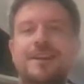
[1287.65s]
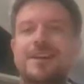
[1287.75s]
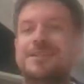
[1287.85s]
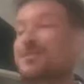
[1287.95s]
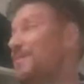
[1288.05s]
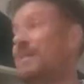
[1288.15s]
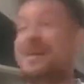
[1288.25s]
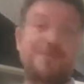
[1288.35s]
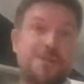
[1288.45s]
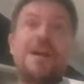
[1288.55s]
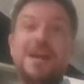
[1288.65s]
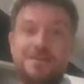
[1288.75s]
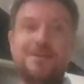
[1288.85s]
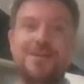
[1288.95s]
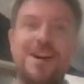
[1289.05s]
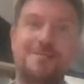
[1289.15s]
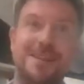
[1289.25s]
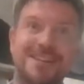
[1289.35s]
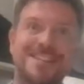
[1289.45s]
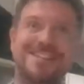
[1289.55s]
Okay, so they've been in for around about 5
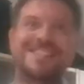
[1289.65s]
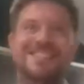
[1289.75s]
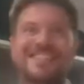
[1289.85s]
minutes.